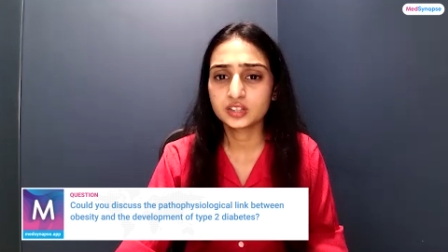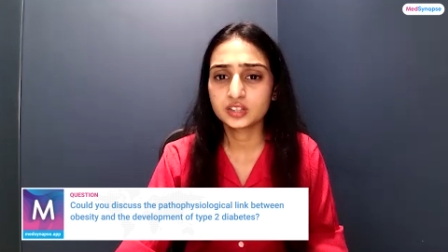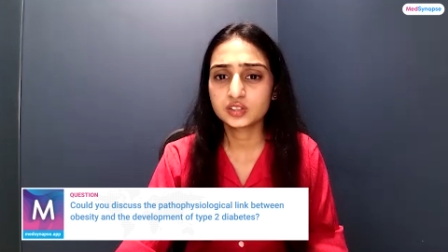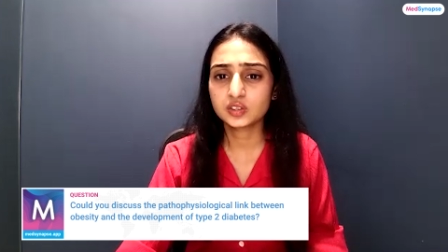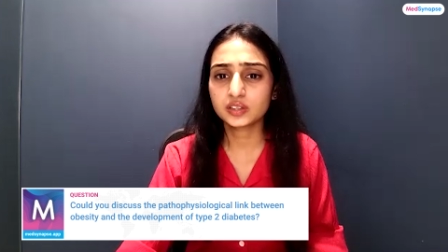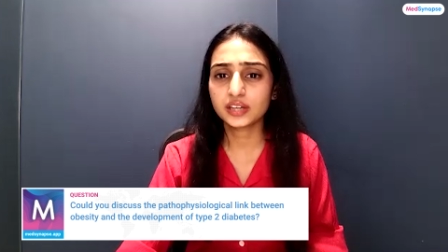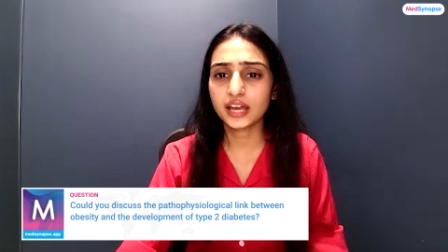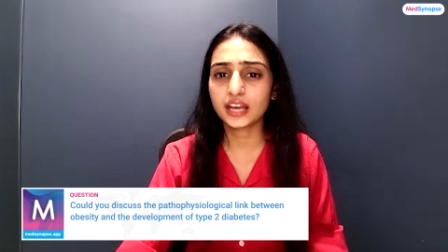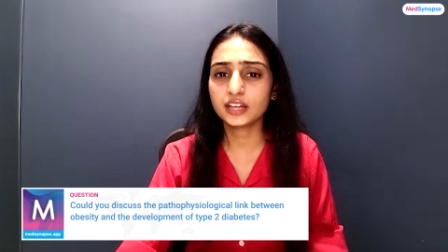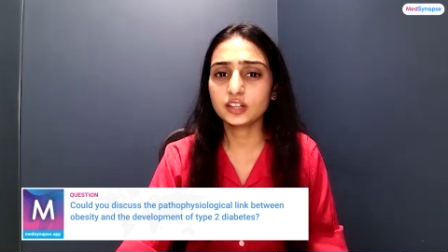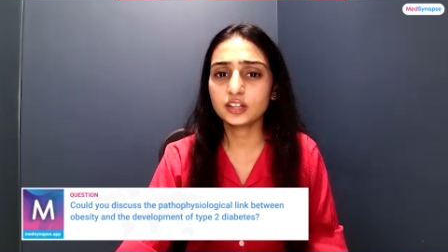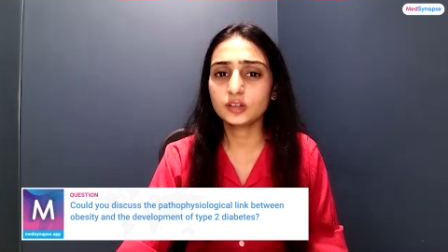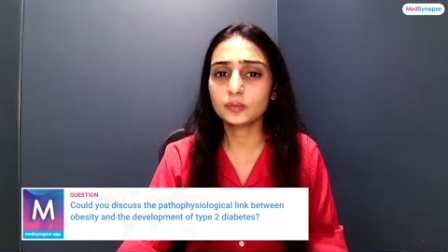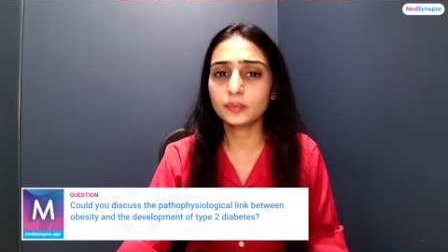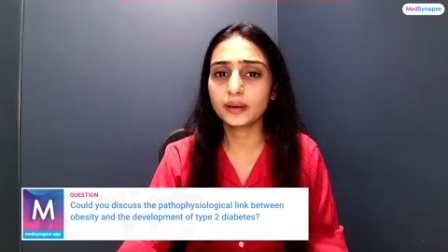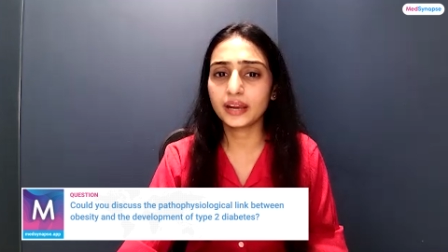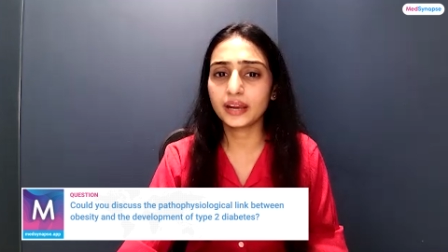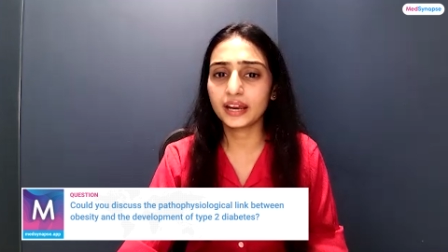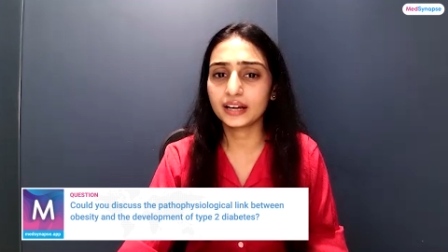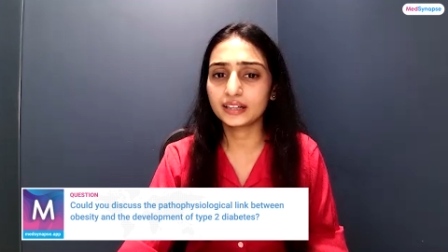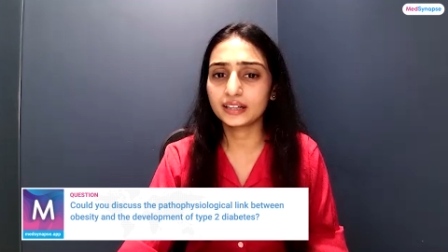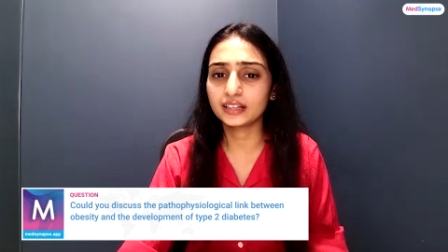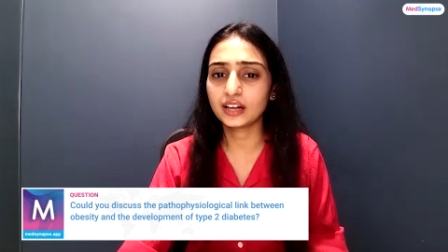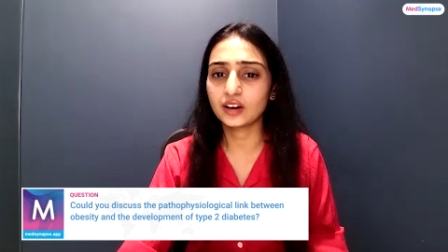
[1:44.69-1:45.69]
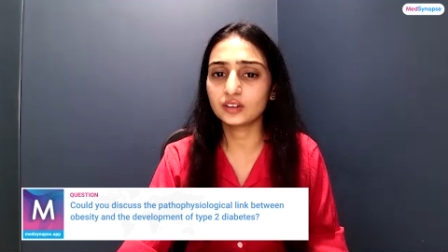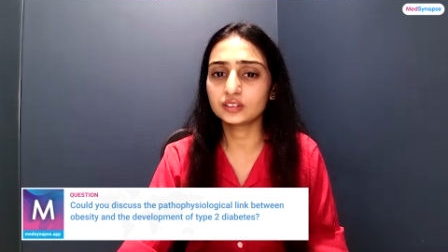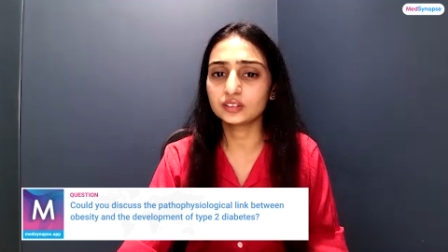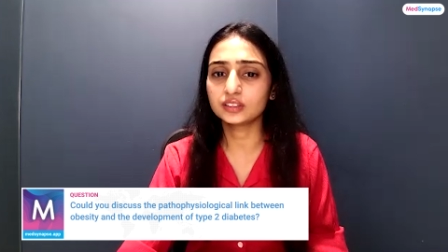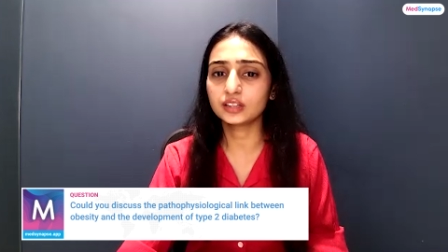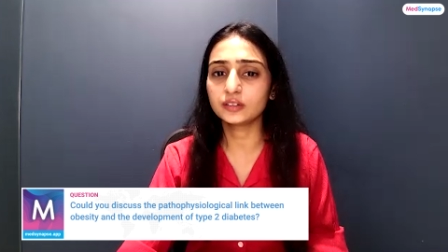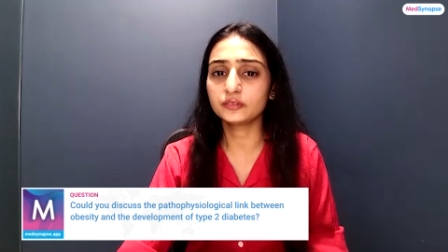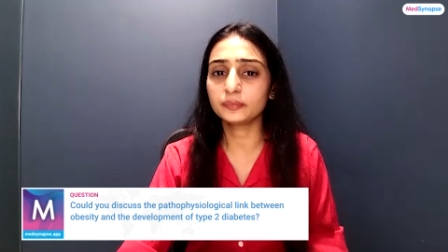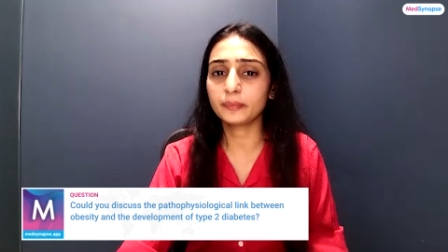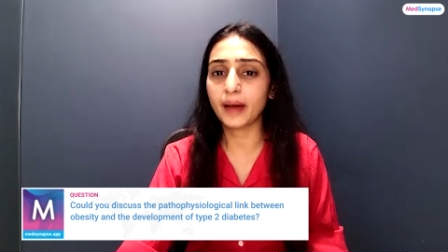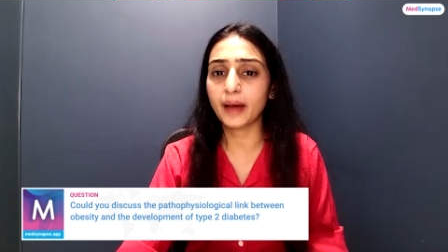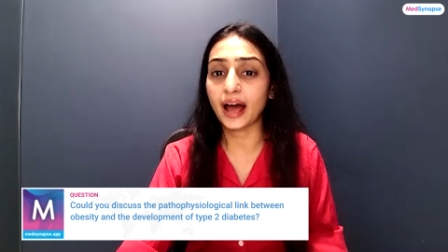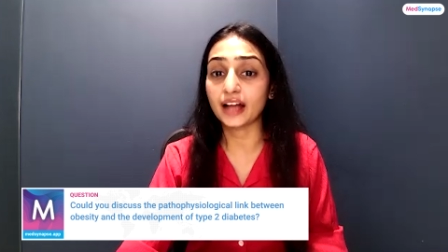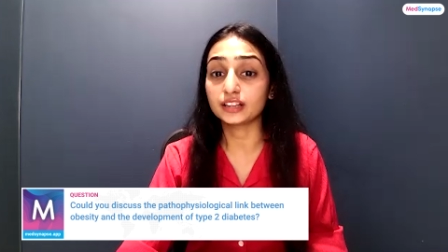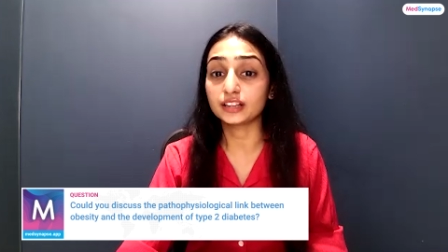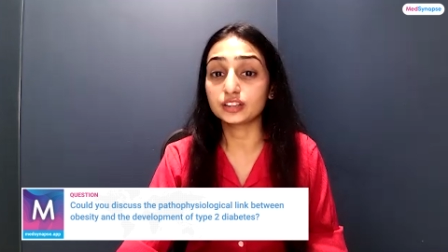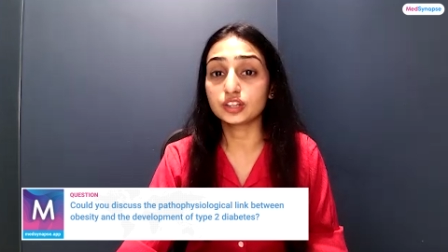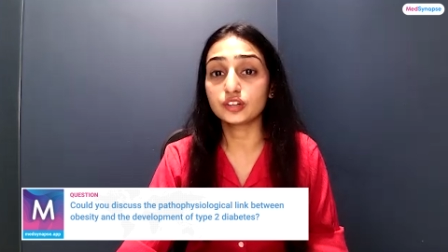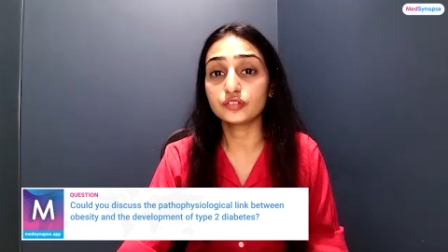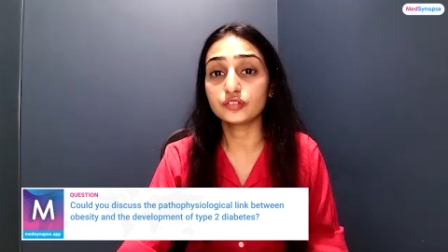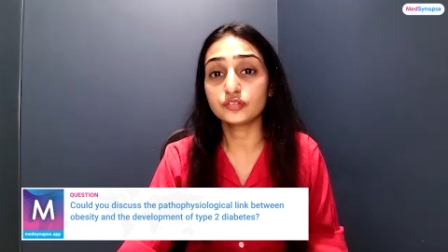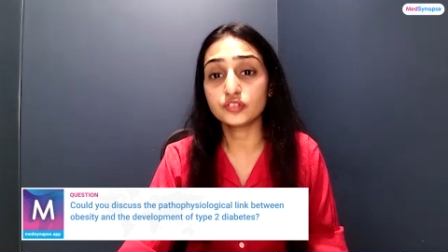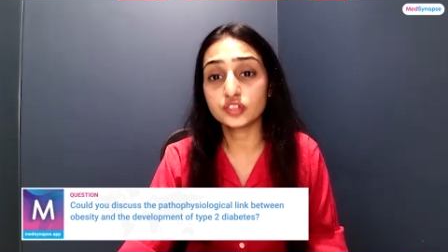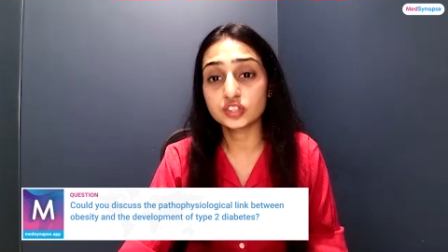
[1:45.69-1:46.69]
So can you break down the
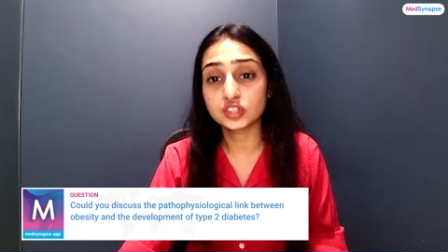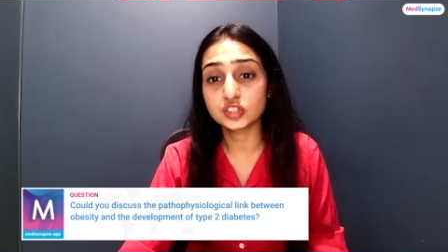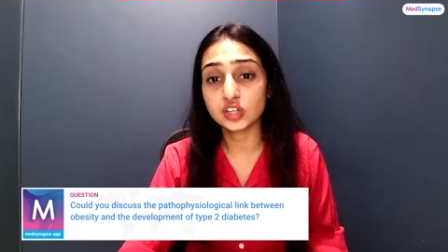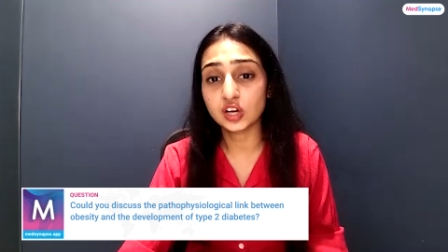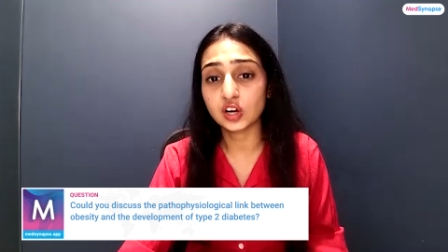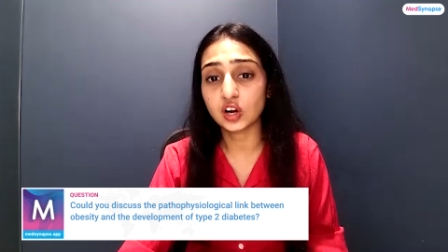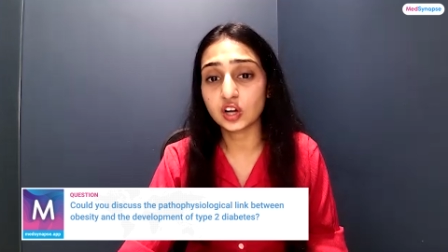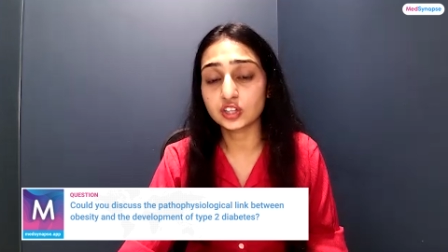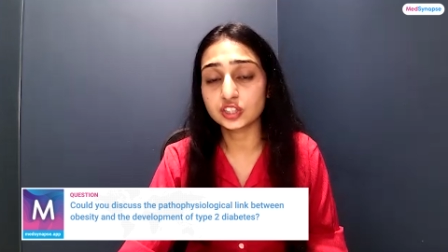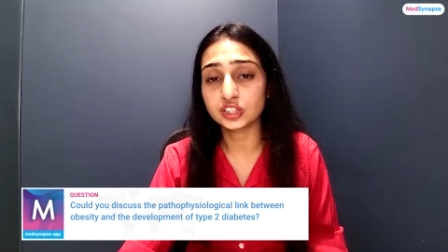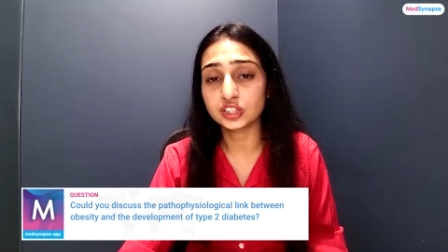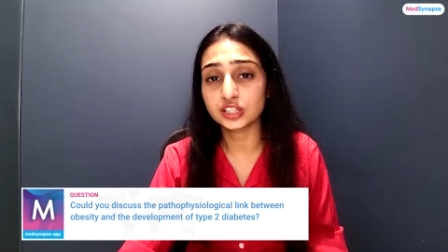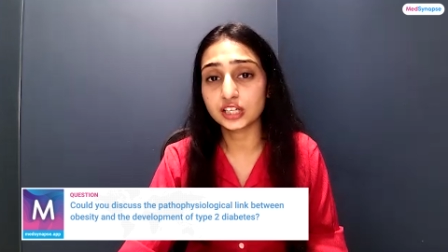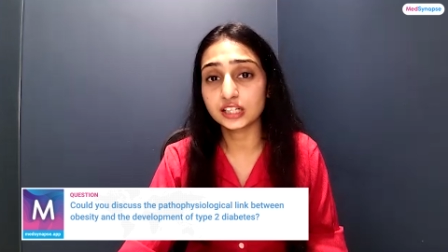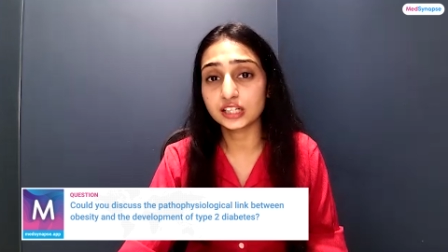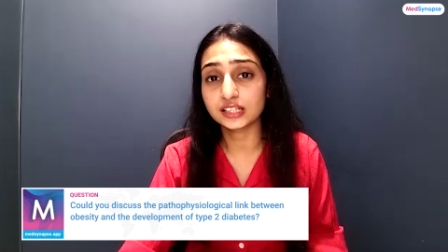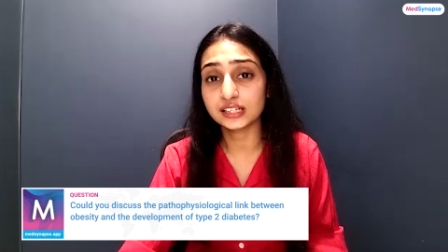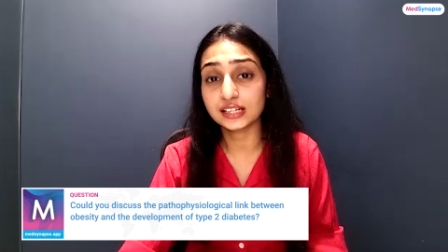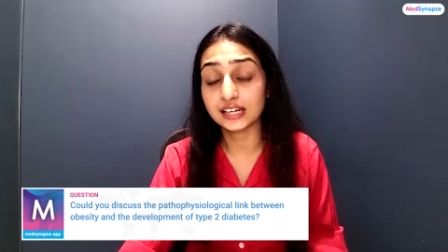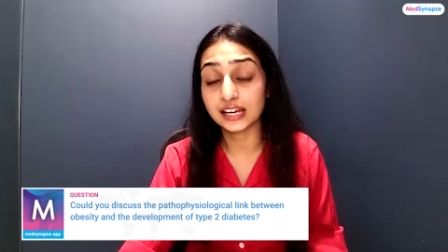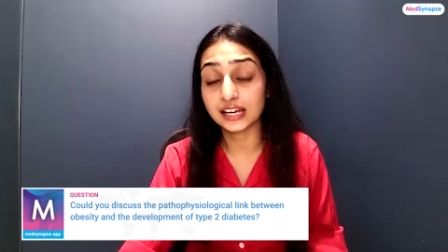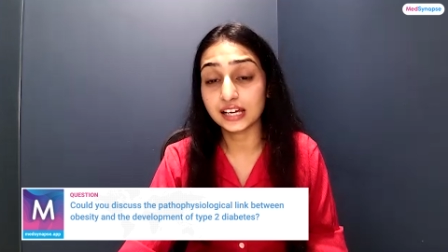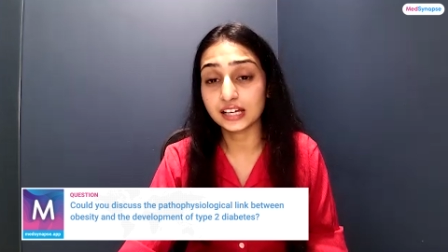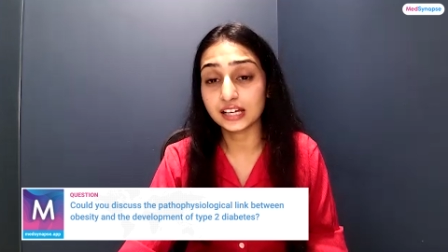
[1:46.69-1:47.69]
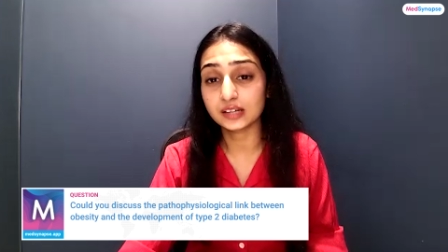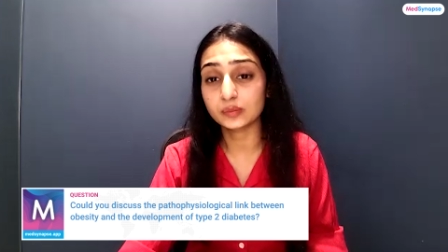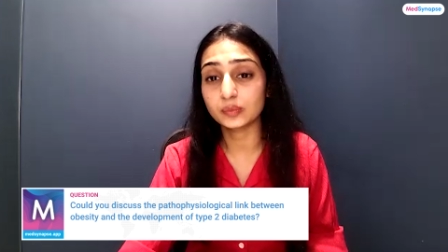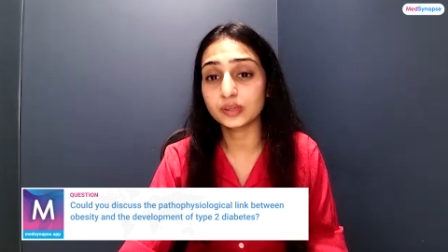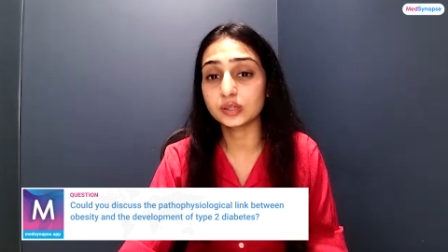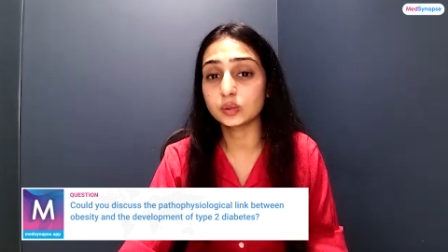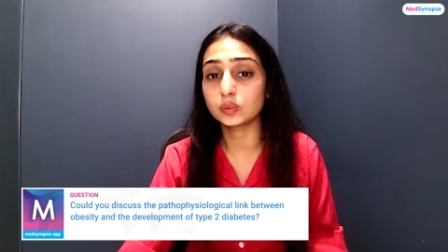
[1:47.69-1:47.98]
pathophysiological link